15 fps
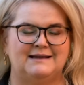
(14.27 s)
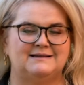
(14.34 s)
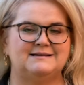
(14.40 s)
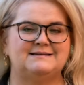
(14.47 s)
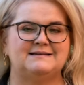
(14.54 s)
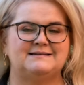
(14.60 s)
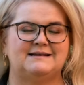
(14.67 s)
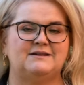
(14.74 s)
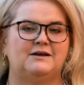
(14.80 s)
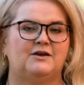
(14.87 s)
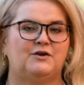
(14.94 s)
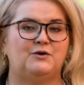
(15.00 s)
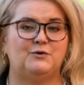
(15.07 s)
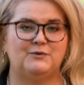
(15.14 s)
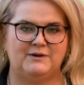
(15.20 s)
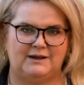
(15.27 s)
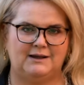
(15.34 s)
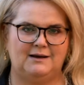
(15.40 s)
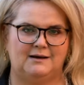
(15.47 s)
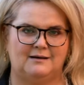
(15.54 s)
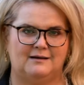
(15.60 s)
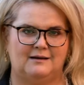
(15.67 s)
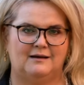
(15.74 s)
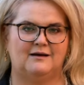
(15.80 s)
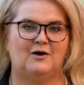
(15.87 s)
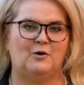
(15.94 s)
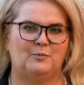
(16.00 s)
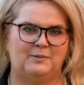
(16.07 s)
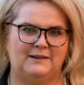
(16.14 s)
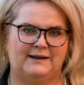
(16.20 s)
This is a unique,
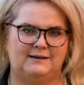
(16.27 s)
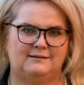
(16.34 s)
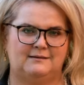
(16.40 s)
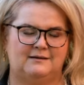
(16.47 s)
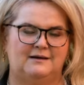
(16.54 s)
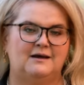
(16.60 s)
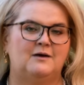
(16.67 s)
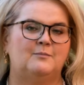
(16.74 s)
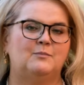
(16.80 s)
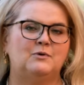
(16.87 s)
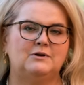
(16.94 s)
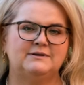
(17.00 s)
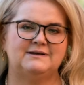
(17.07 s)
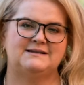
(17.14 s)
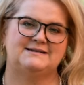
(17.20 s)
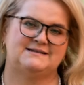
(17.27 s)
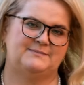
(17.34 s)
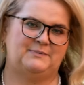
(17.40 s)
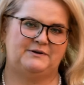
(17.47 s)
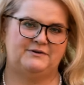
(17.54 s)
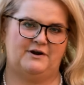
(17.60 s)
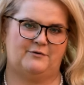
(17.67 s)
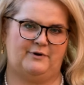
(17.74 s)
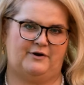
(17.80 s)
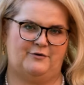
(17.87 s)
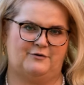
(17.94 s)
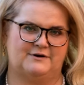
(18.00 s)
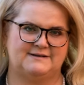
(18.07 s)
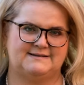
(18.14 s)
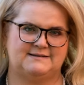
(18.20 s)
complete, multidisciplinary
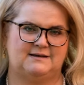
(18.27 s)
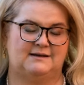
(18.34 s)
course,